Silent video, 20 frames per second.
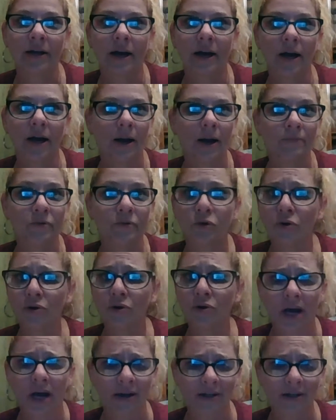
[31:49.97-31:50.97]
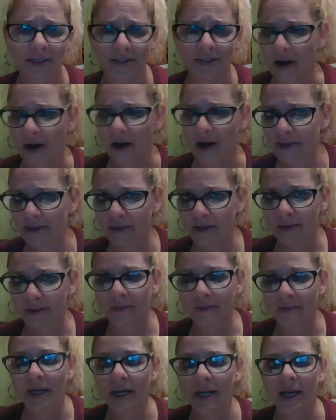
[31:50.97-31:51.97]
Um, Google Docs is
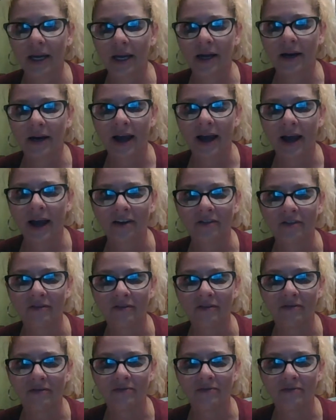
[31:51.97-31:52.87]
awesome, and I have